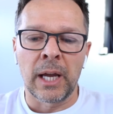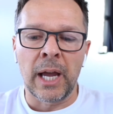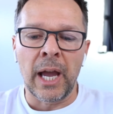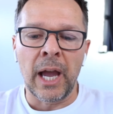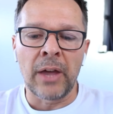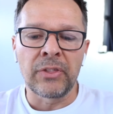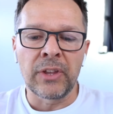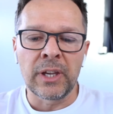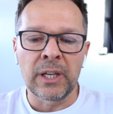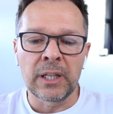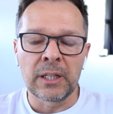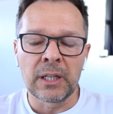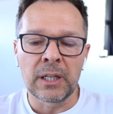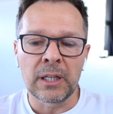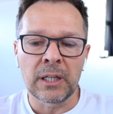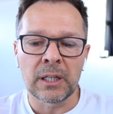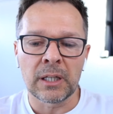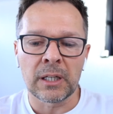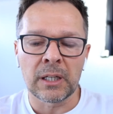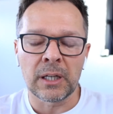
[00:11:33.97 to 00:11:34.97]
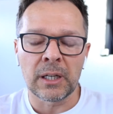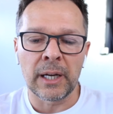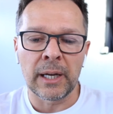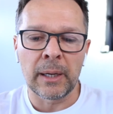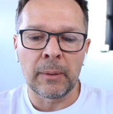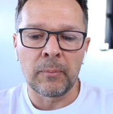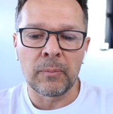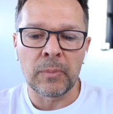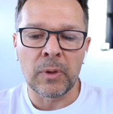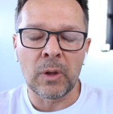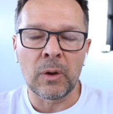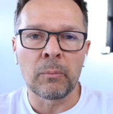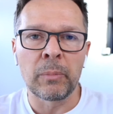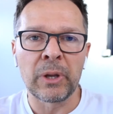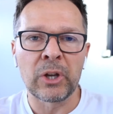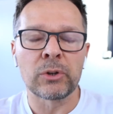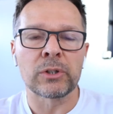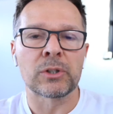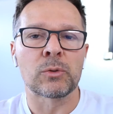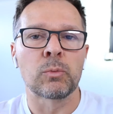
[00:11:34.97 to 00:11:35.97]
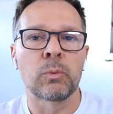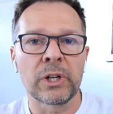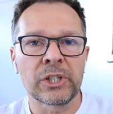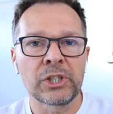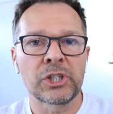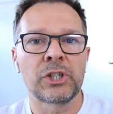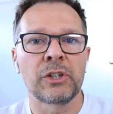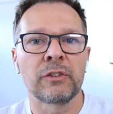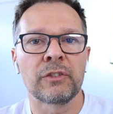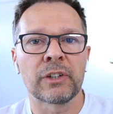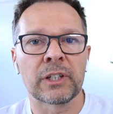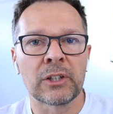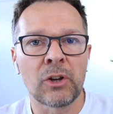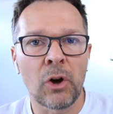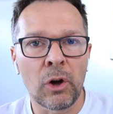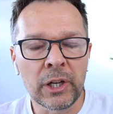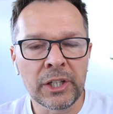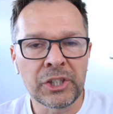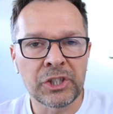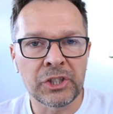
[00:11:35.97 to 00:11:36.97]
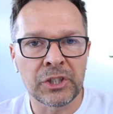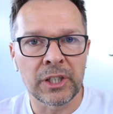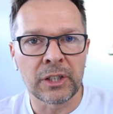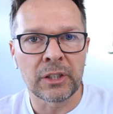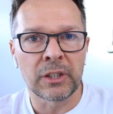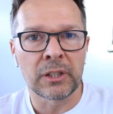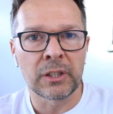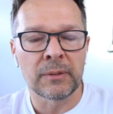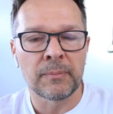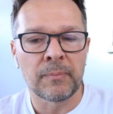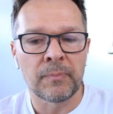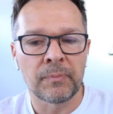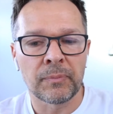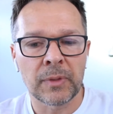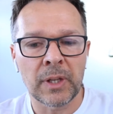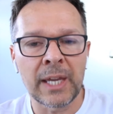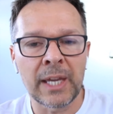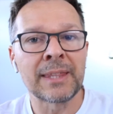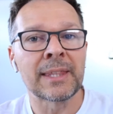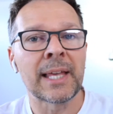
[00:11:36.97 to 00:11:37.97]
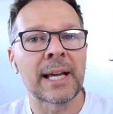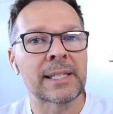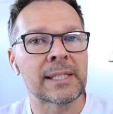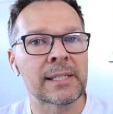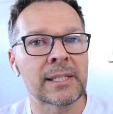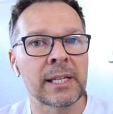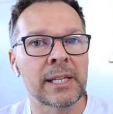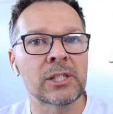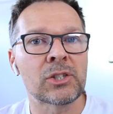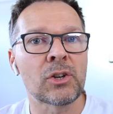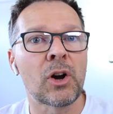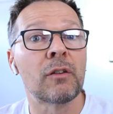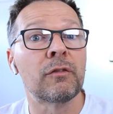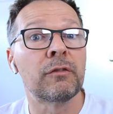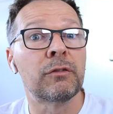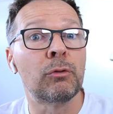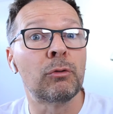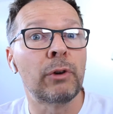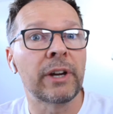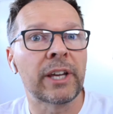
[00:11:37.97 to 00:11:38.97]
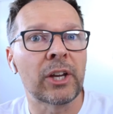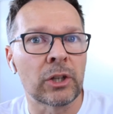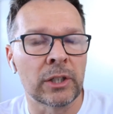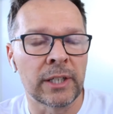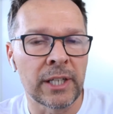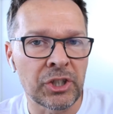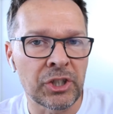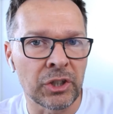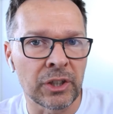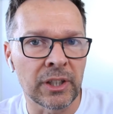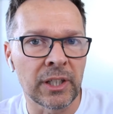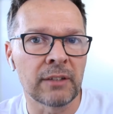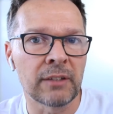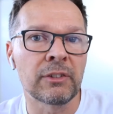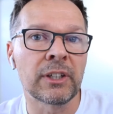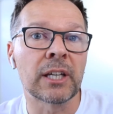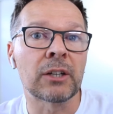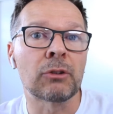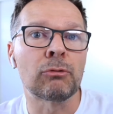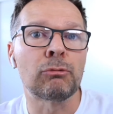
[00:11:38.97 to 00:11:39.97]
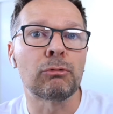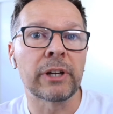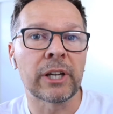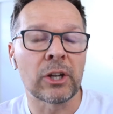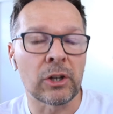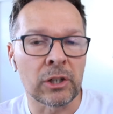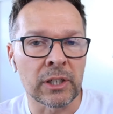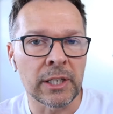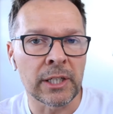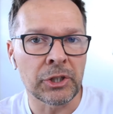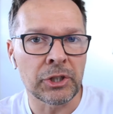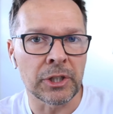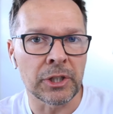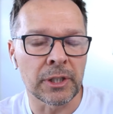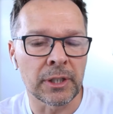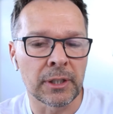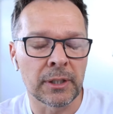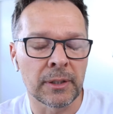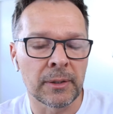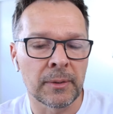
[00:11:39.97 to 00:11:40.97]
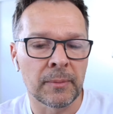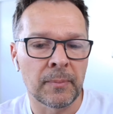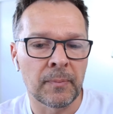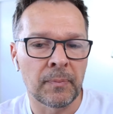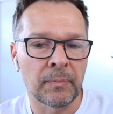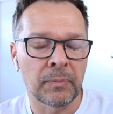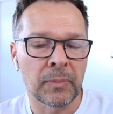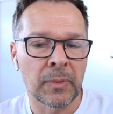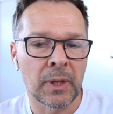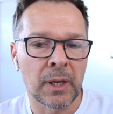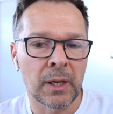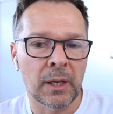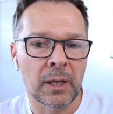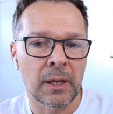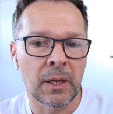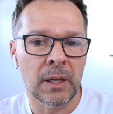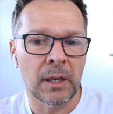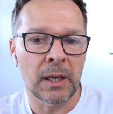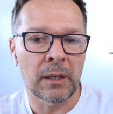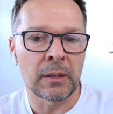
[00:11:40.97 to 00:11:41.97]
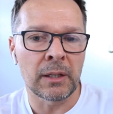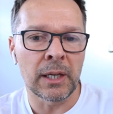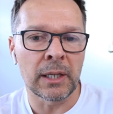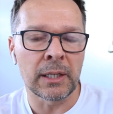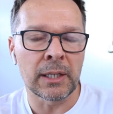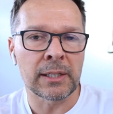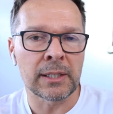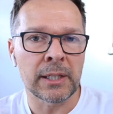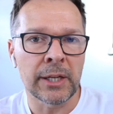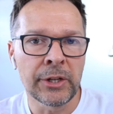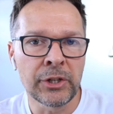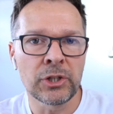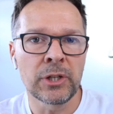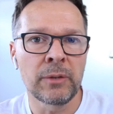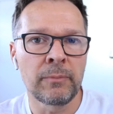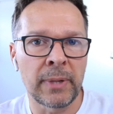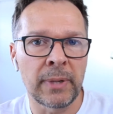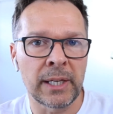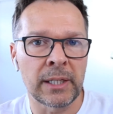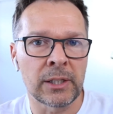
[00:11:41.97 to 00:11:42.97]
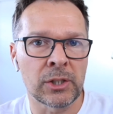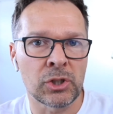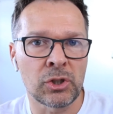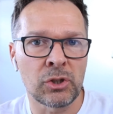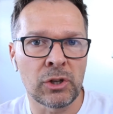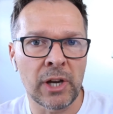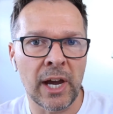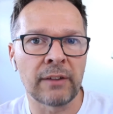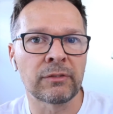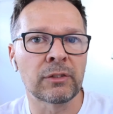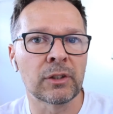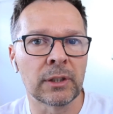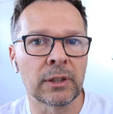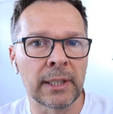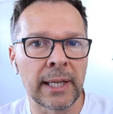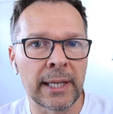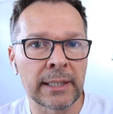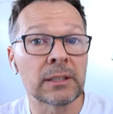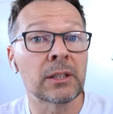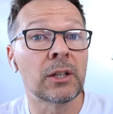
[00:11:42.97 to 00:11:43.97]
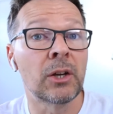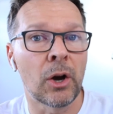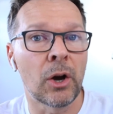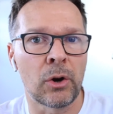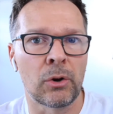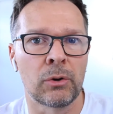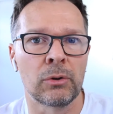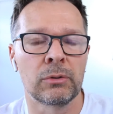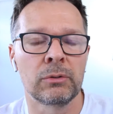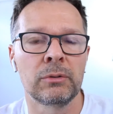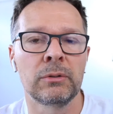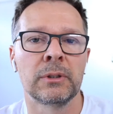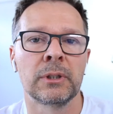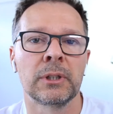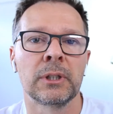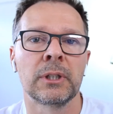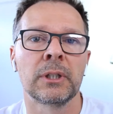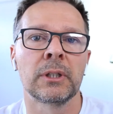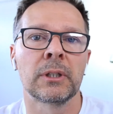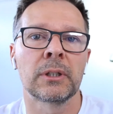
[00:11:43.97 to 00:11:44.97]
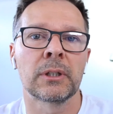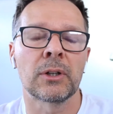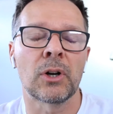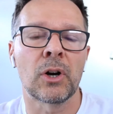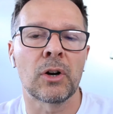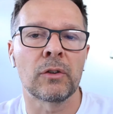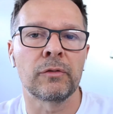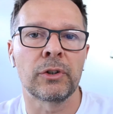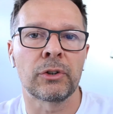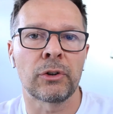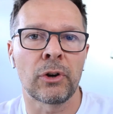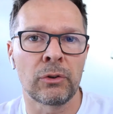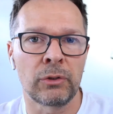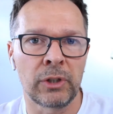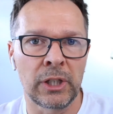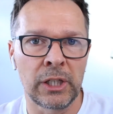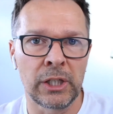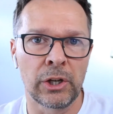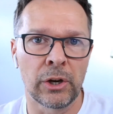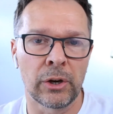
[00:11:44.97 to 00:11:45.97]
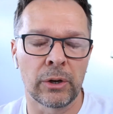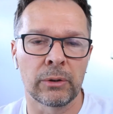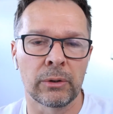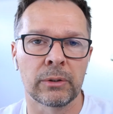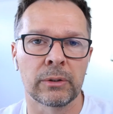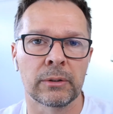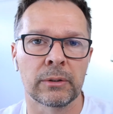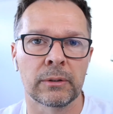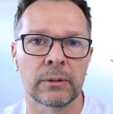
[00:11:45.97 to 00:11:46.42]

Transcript: then, because once you've acknowledged it in that sense of recognition, giving it recognition, it essentially means you have to let go of your own ego.